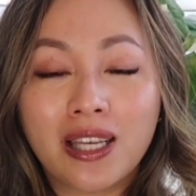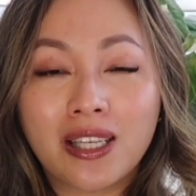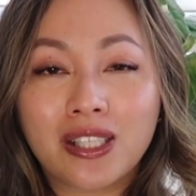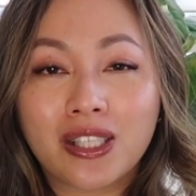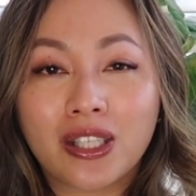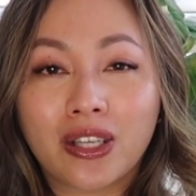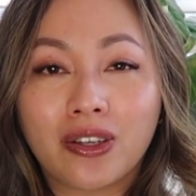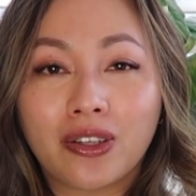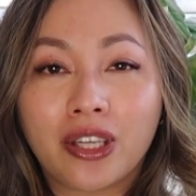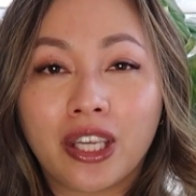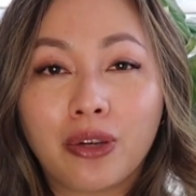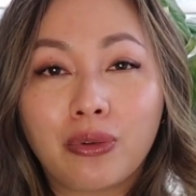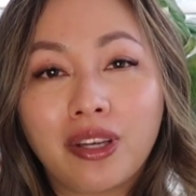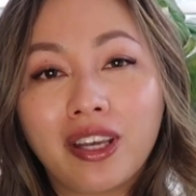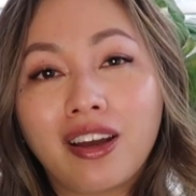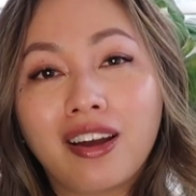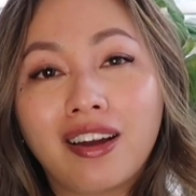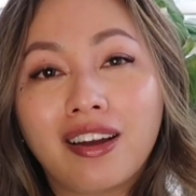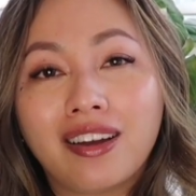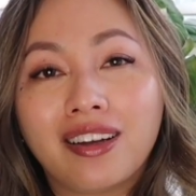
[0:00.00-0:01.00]
so here we
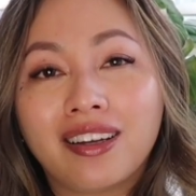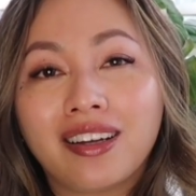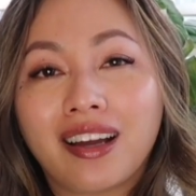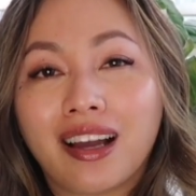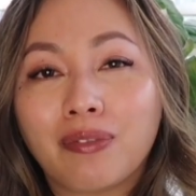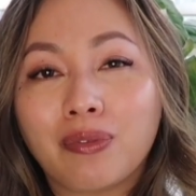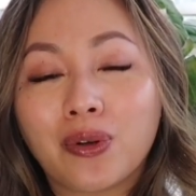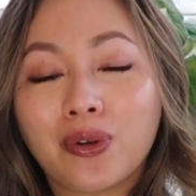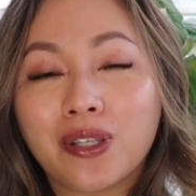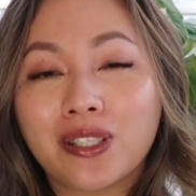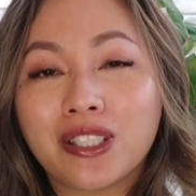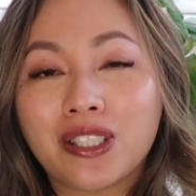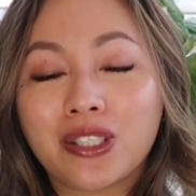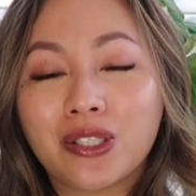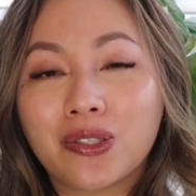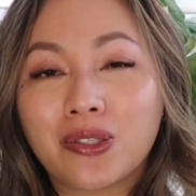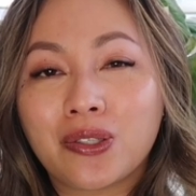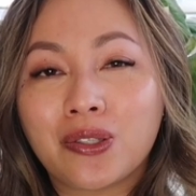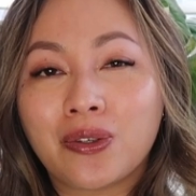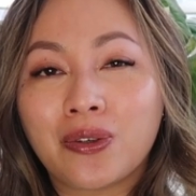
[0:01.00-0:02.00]
are. I'm going to
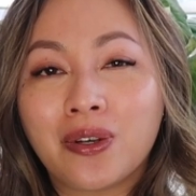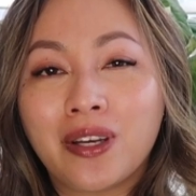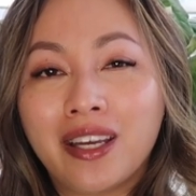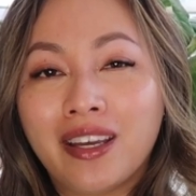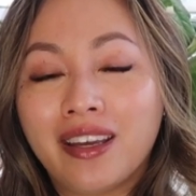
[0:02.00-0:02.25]
do